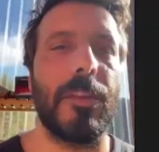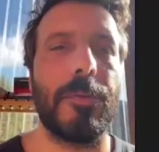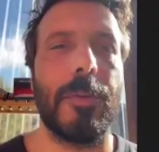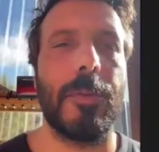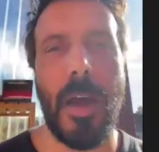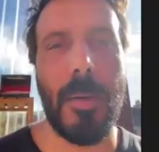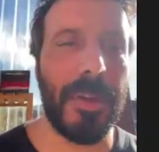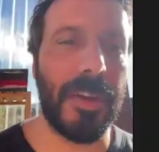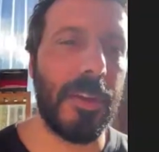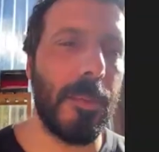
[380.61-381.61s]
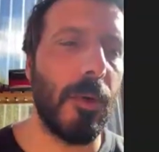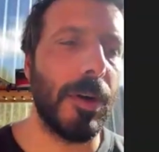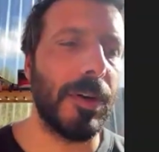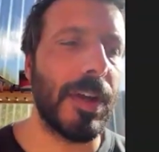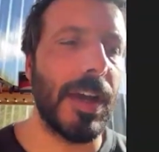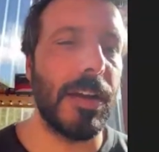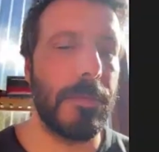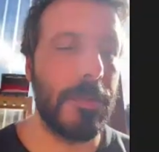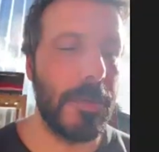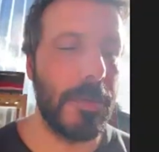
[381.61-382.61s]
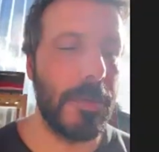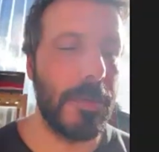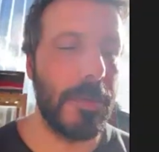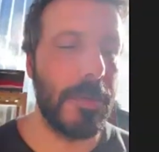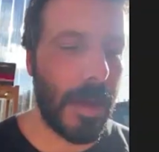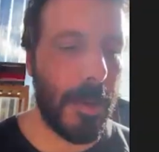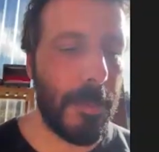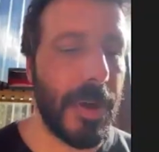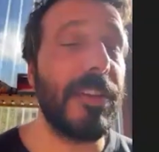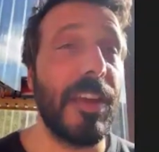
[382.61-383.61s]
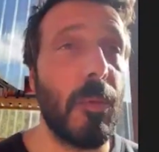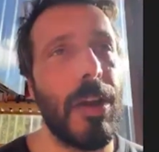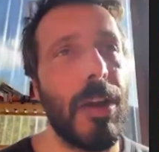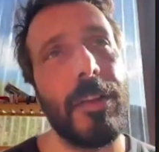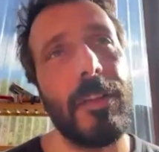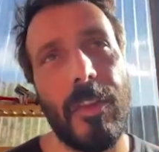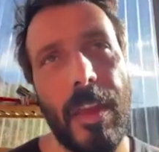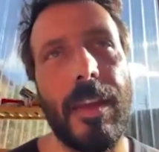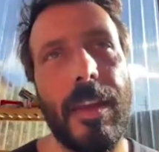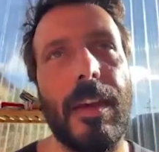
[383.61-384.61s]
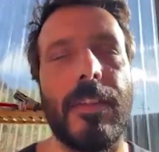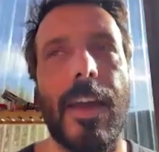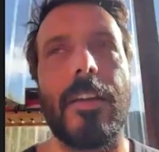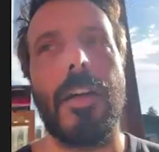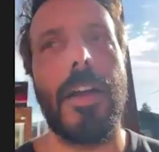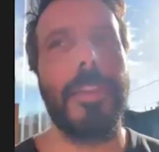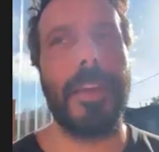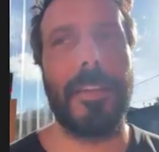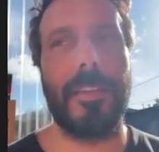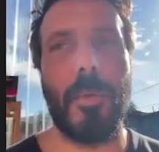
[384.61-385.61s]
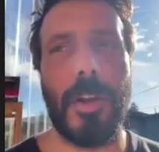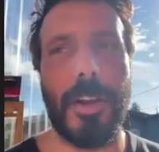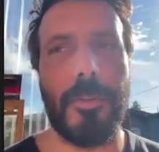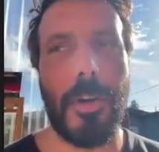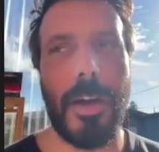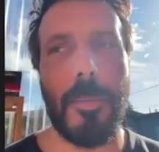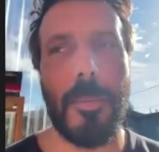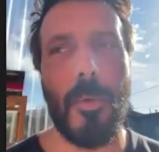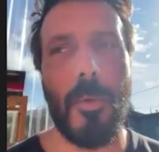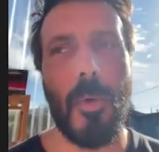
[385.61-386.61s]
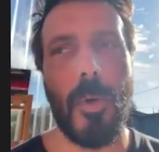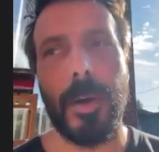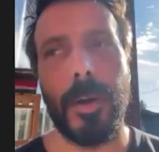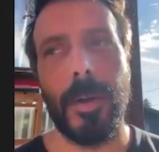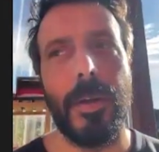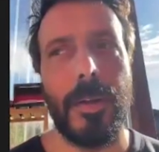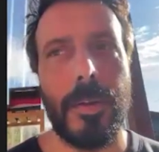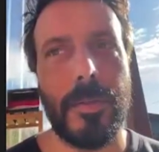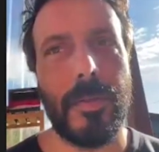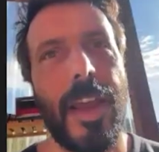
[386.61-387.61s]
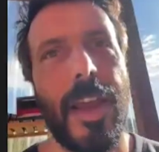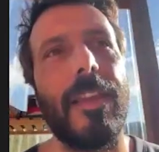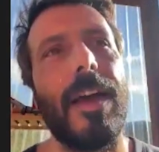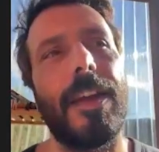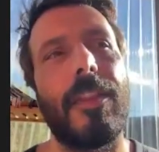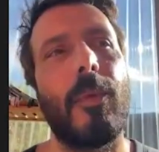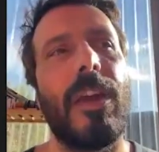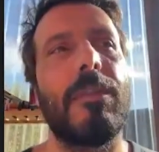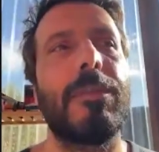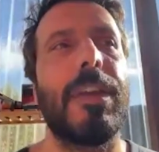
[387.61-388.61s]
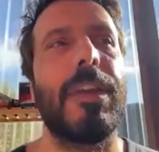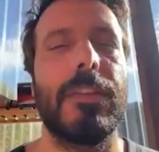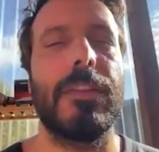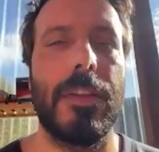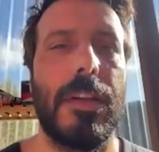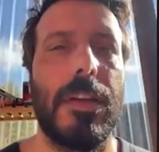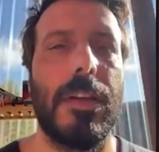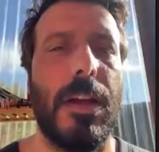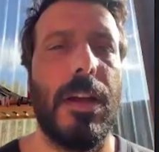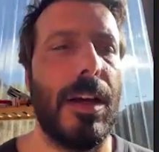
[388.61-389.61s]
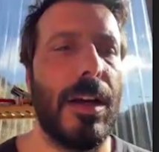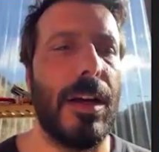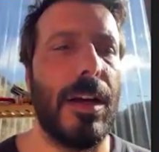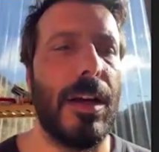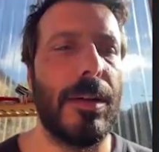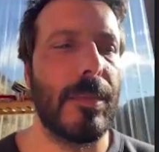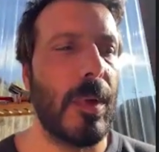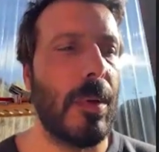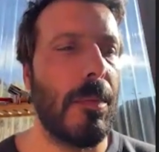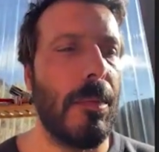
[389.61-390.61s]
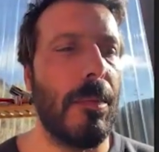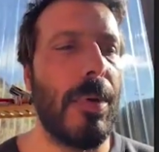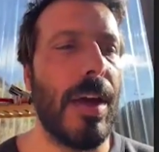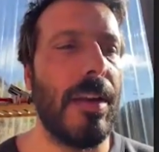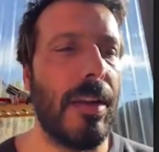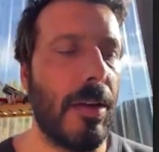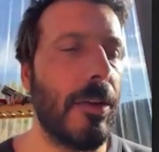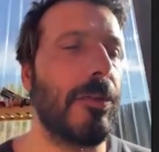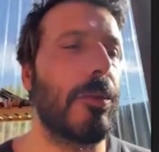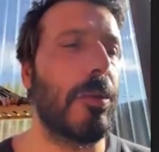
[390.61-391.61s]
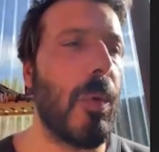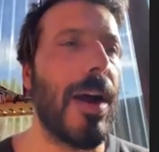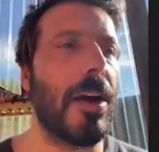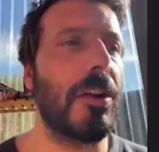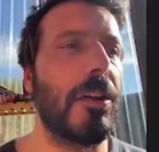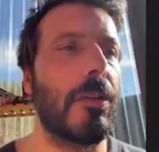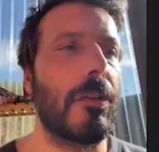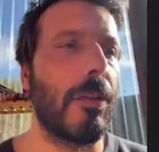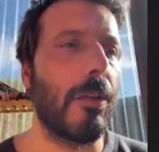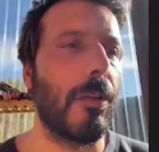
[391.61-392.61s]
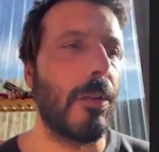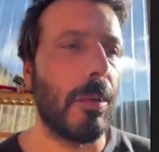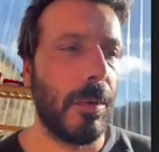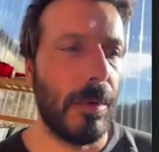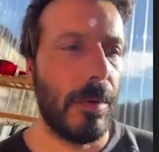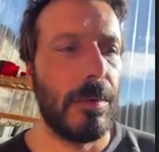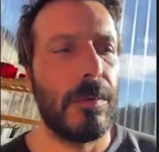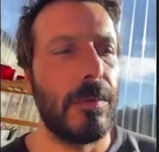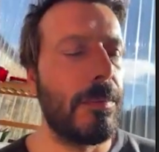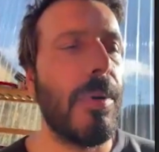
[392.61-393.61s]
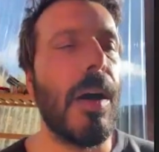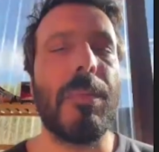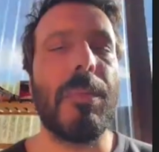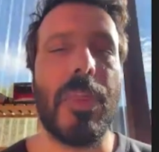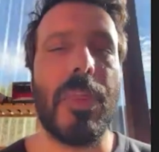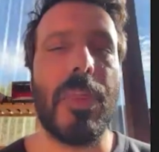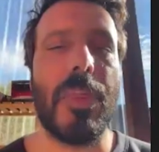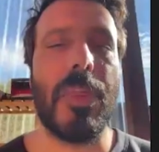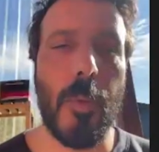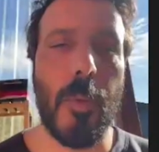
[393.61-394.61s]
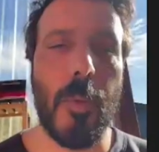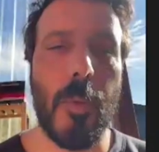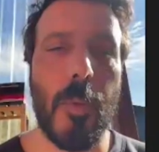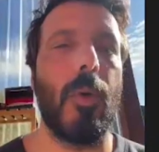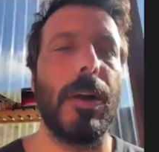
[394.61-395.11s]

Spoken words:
far as pumping the board and kind of but it did want to take a tighter line, like it did want to draw a more tight line on the wave face, but it also required you to pump the board a little bit more